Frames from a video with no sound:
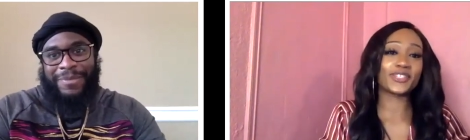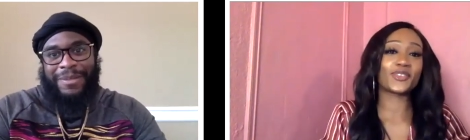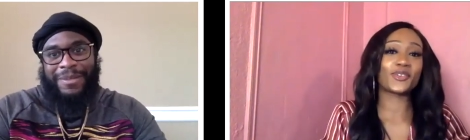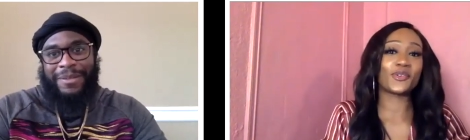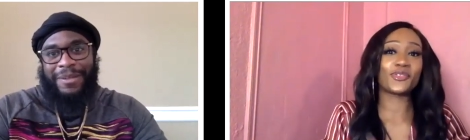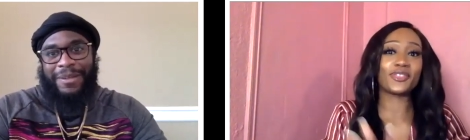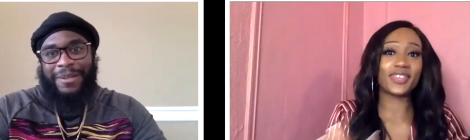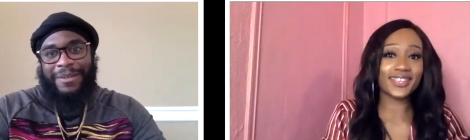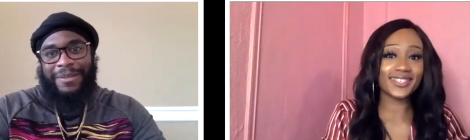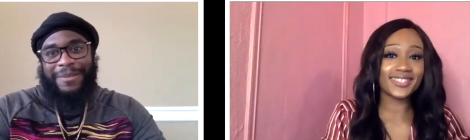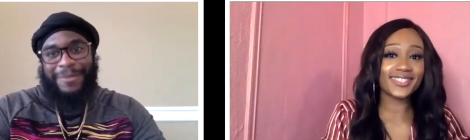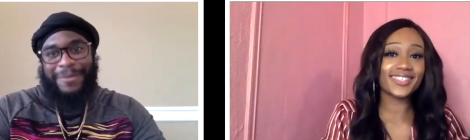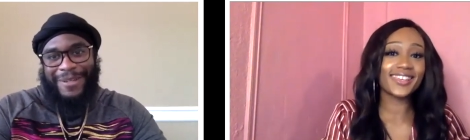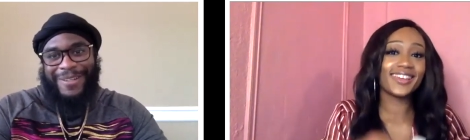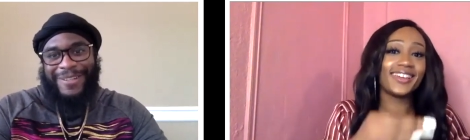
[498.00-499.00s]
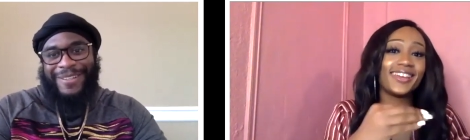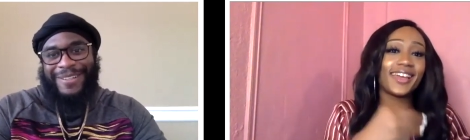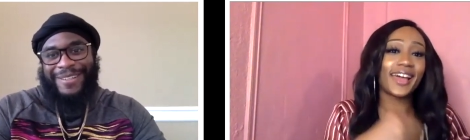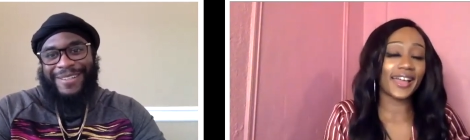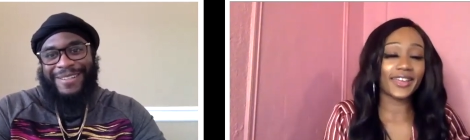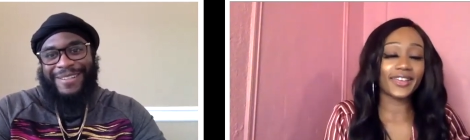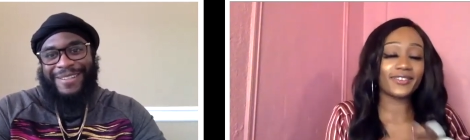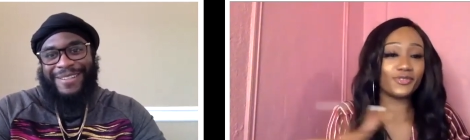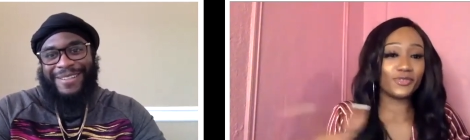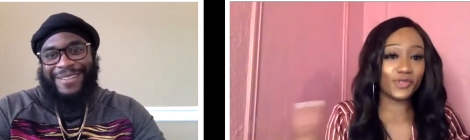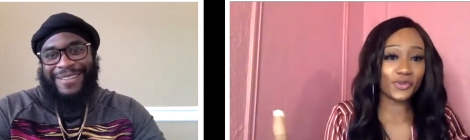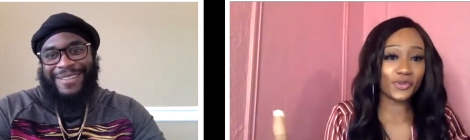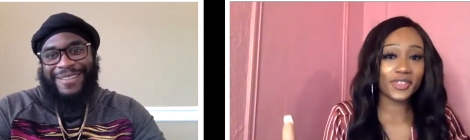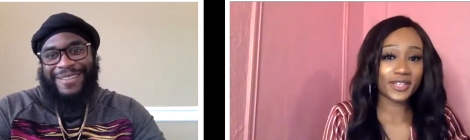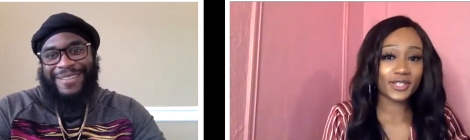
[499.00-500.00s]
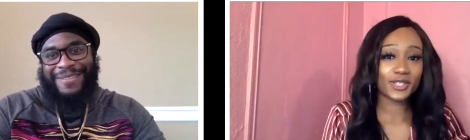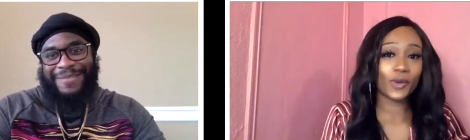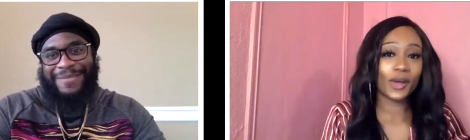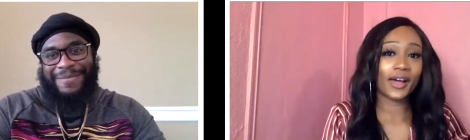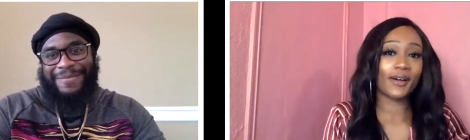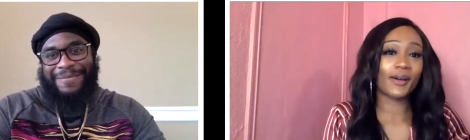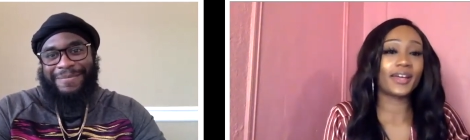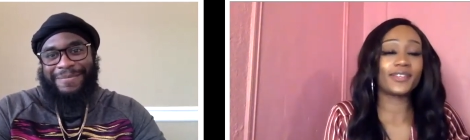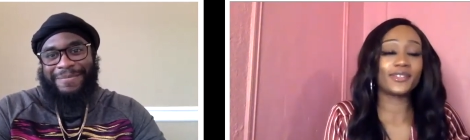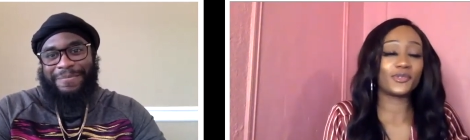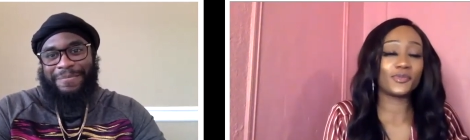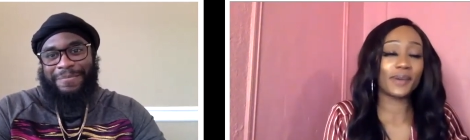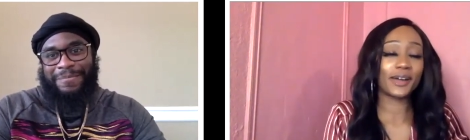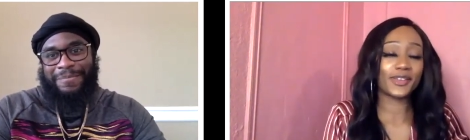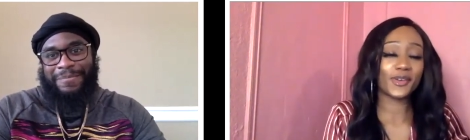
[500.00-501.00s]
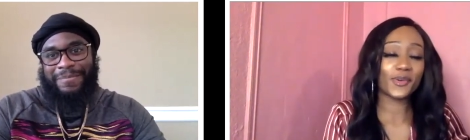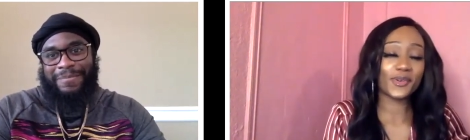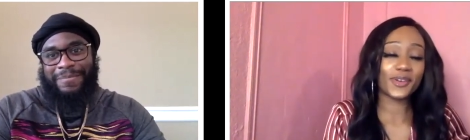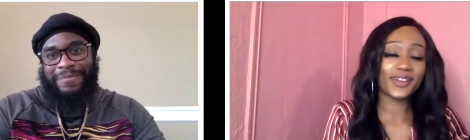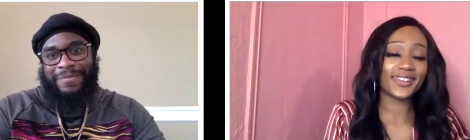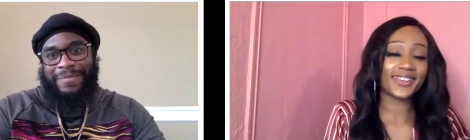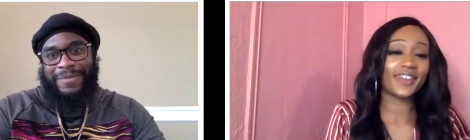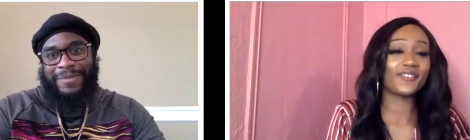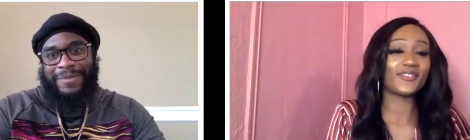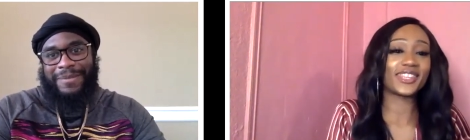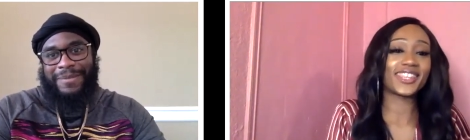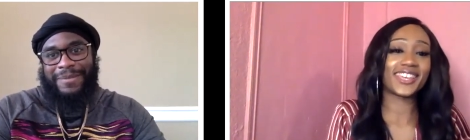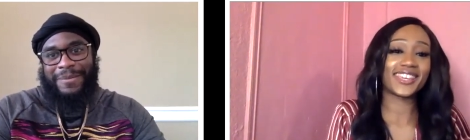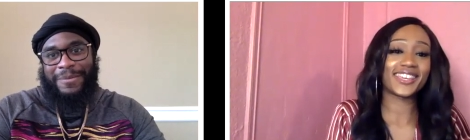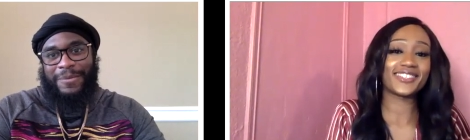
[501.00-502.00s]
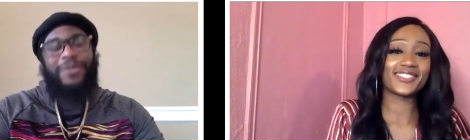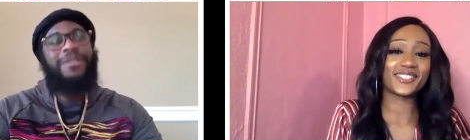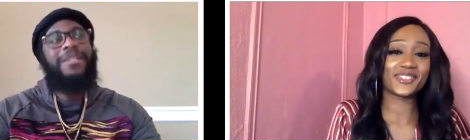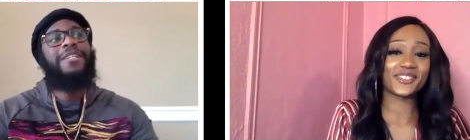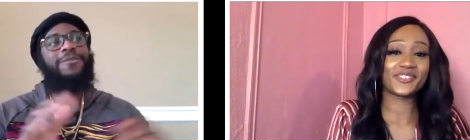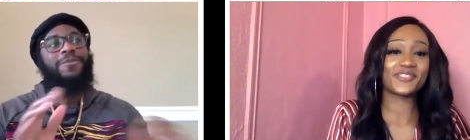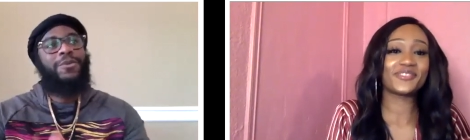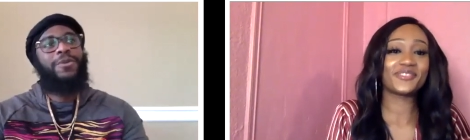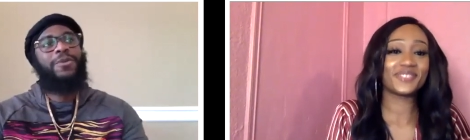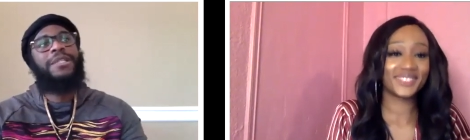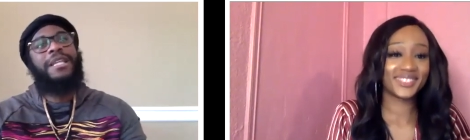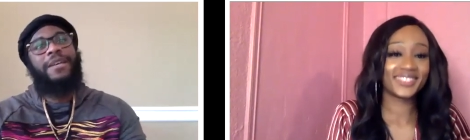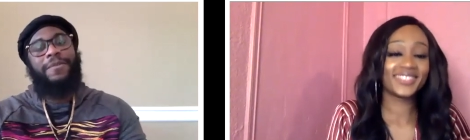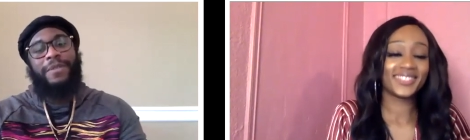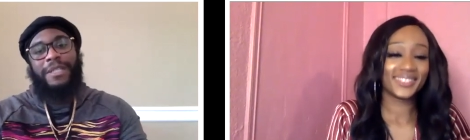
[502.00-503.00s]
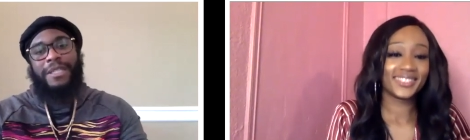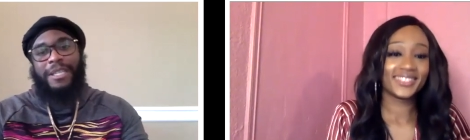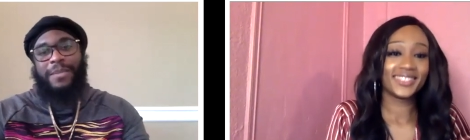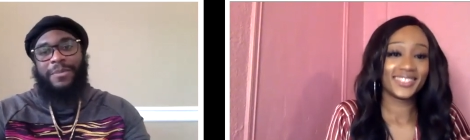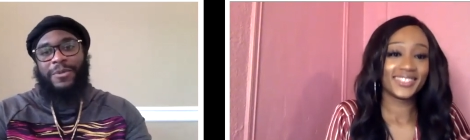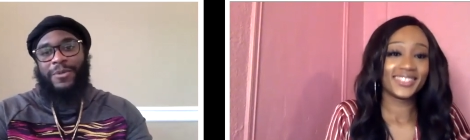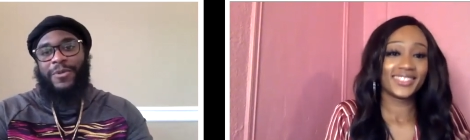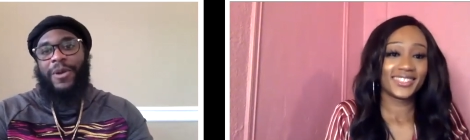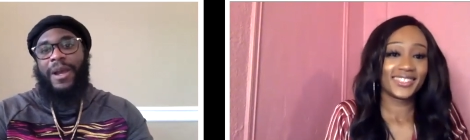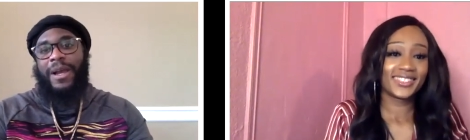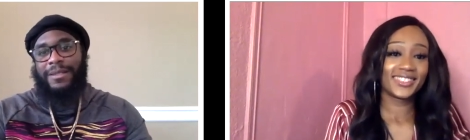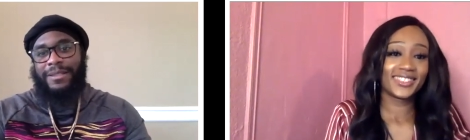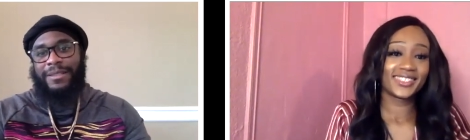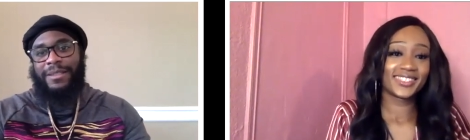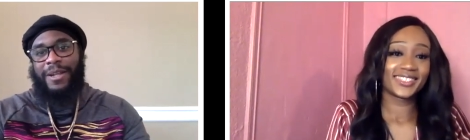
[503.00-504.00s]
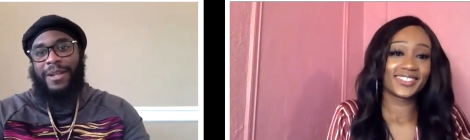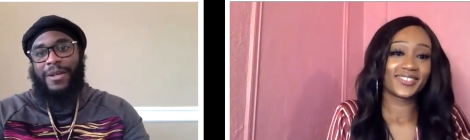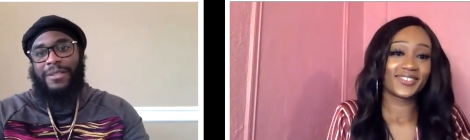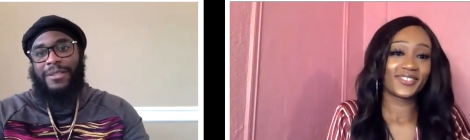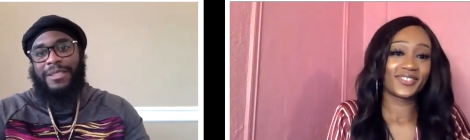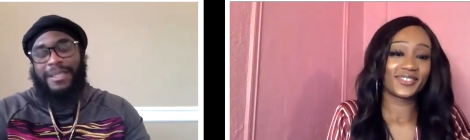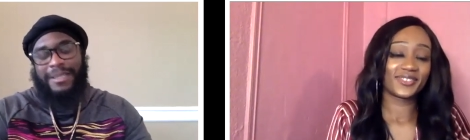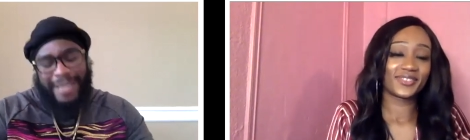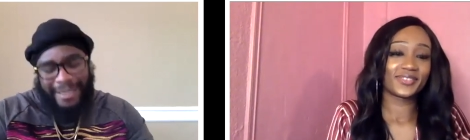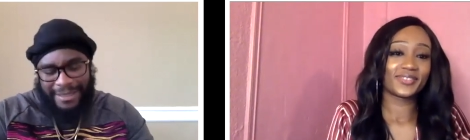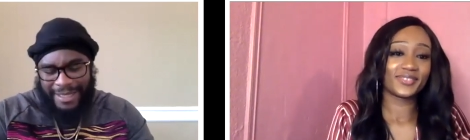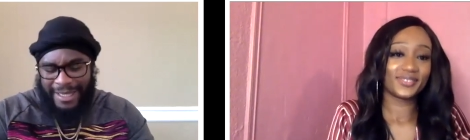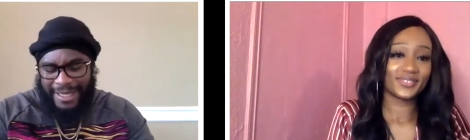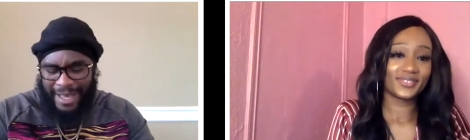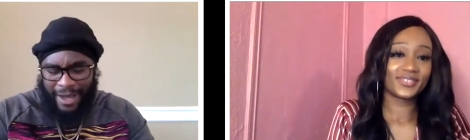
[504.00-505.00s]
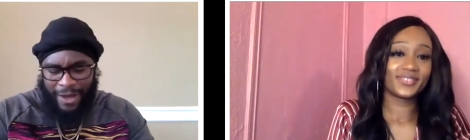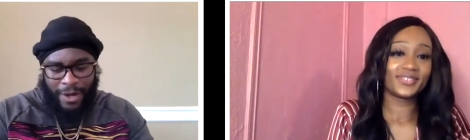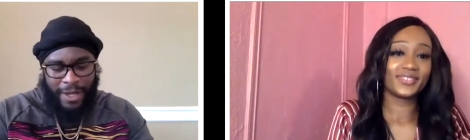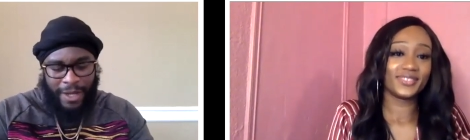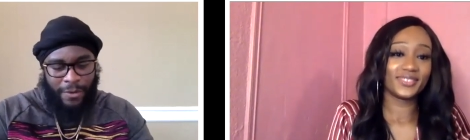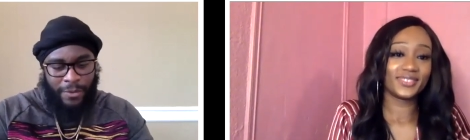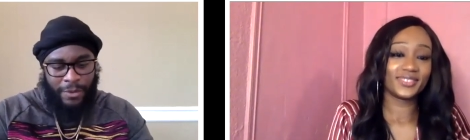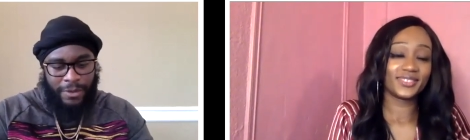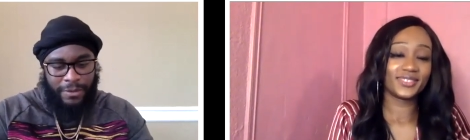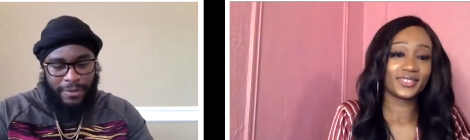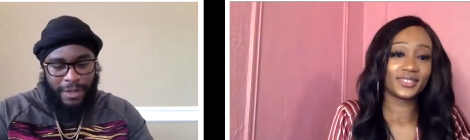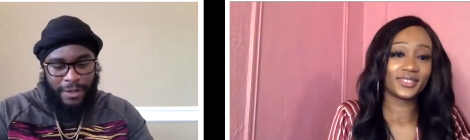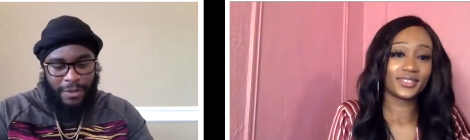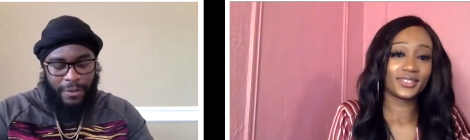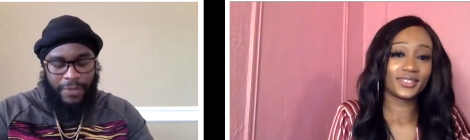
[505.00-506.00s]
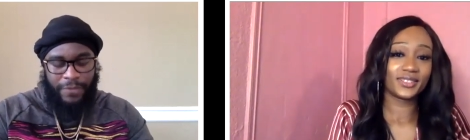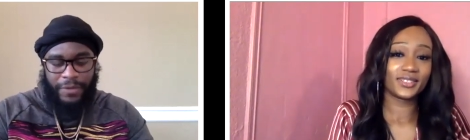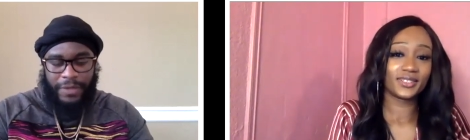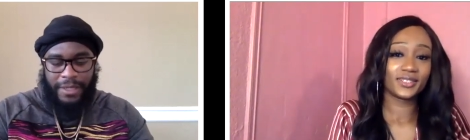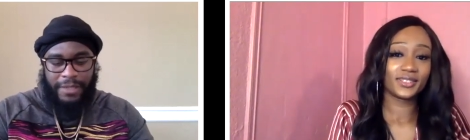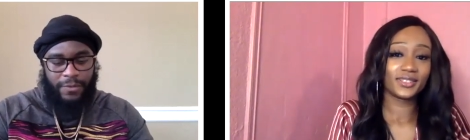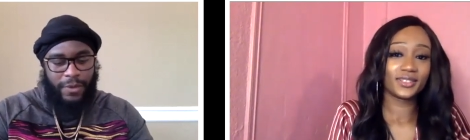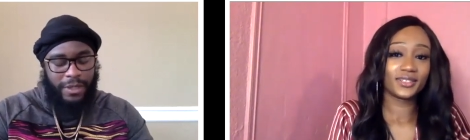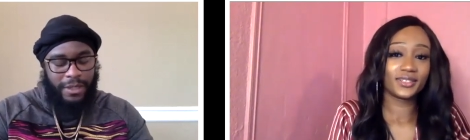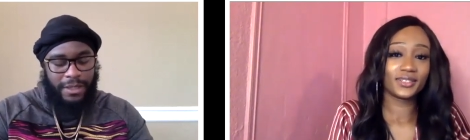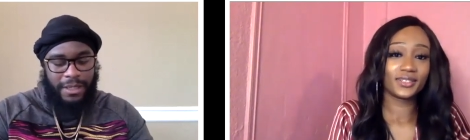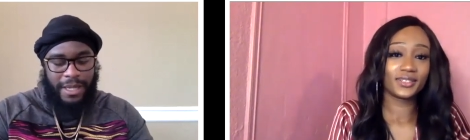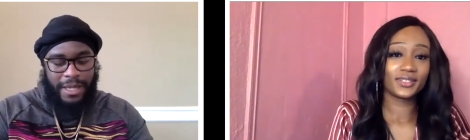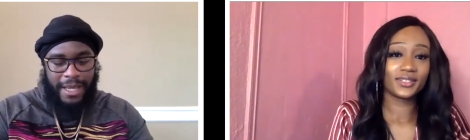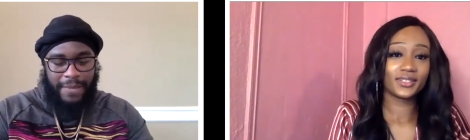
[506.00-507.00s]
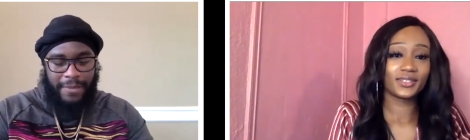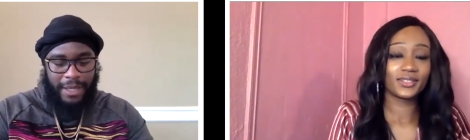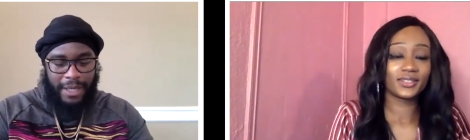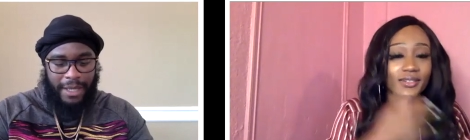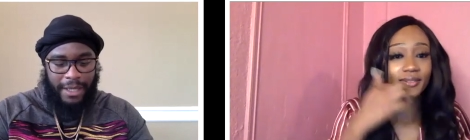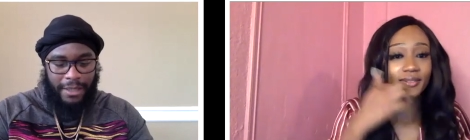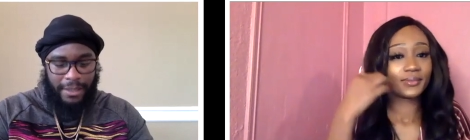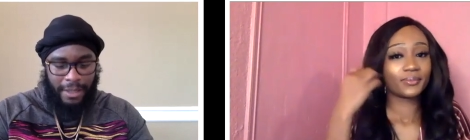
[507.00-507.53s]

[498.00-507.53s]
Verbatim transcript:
Speaker 1: So this, yeah. I can do this while I do my yoga and everything. Well,
Speaker 2: this will definitely keep you grounded in all sense. And I think I, I don't want to I don't want to forget is one other name that had